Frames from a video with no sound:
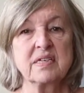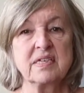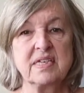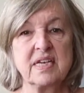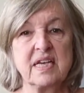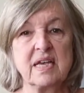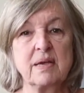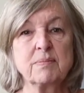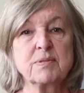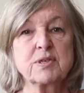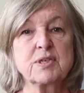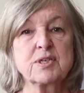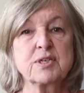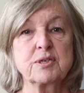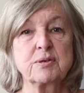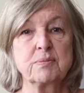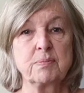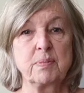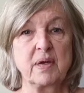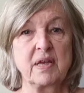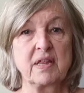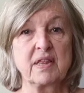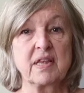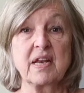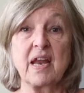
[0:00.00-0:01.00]
deems to
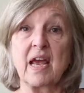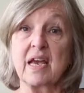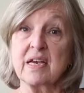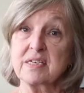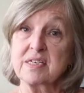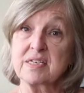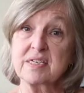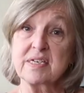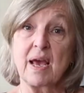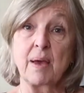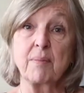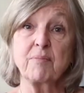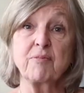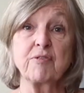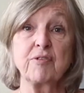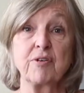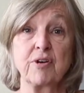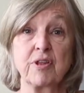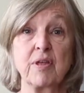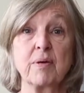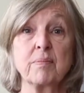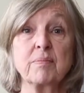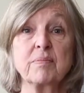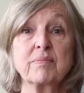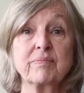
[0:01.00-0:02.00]
be the next step
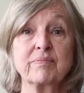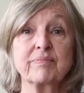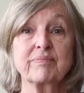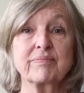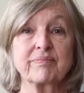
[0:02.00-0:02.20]
for them.